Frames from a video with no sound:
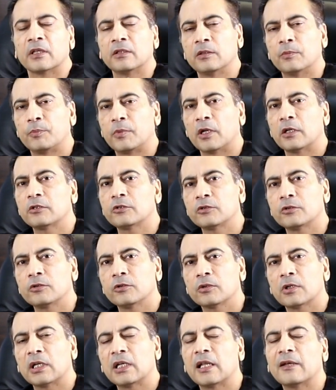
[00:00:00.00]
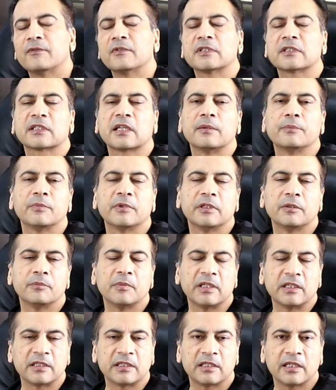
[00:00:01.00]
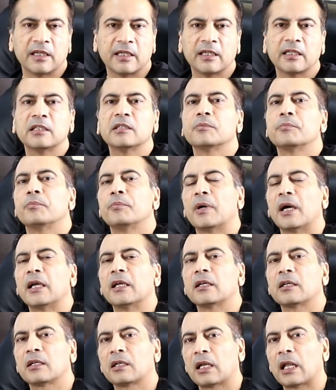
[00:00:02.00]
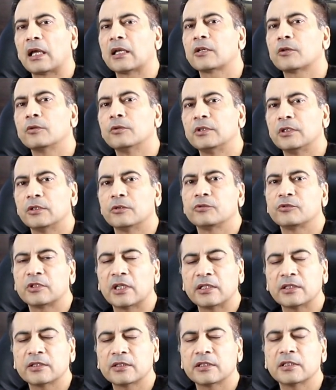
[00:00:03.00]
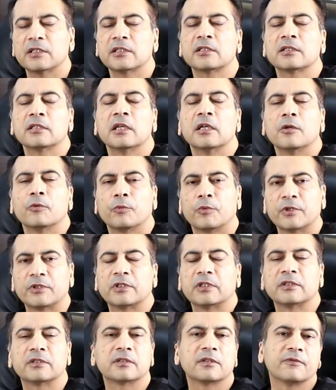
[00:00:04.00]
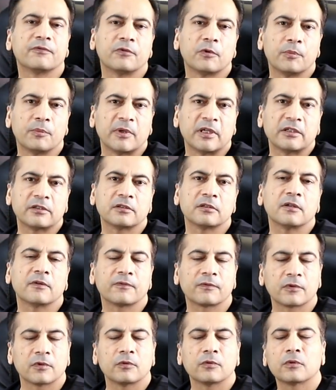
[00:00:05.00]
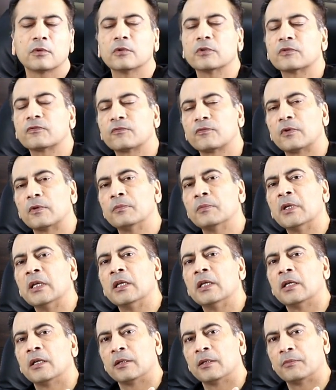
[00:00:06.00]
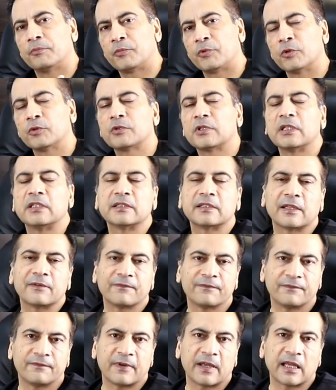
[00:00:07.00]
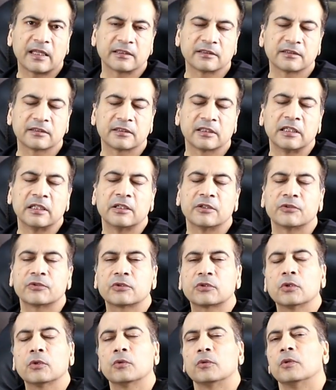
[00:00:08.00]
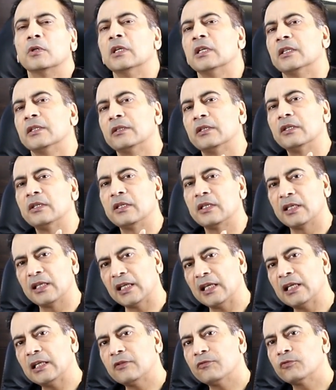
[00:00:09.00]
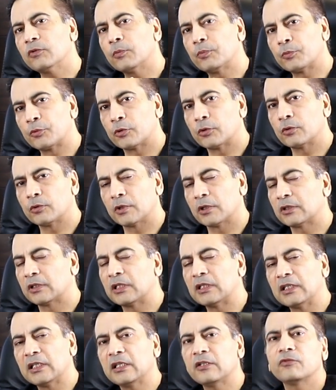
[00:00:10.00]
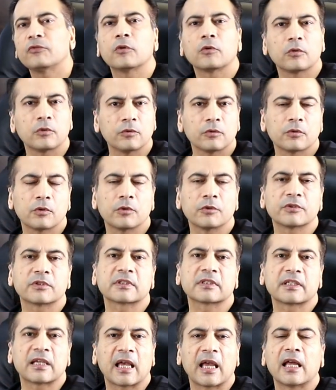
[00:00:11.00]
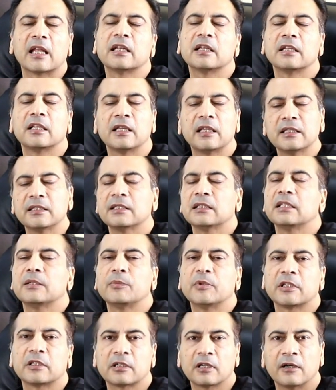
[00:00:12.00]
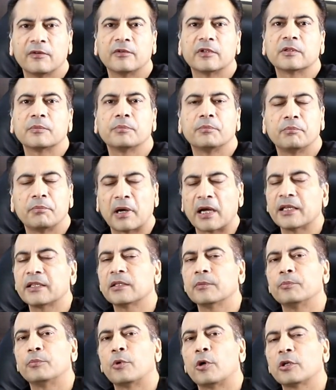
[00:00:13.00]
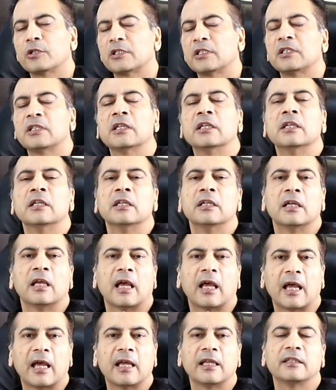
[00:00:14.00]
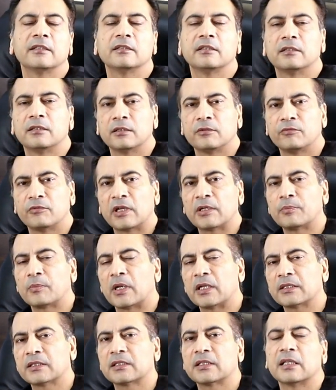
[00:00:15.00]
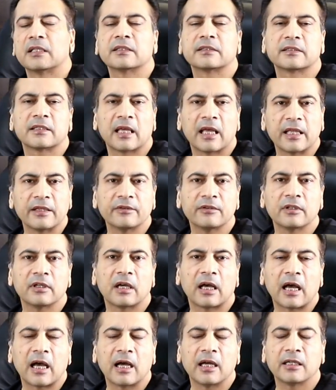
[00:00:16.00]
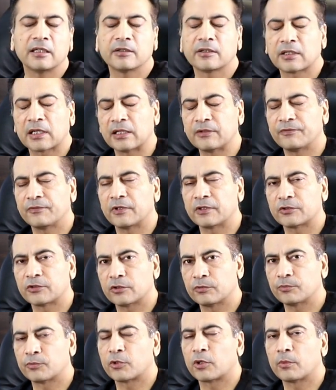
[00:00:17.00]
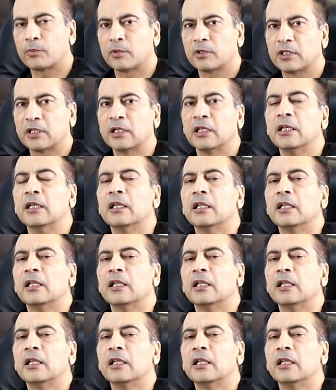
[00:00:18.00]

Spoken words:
The blood sugar levels can be maintained by glyconeogenesis, which is the formation of glucose from proteins and fats. So the need for glucose can easily be covered by the body, and the red blood cells and the eye can function properly.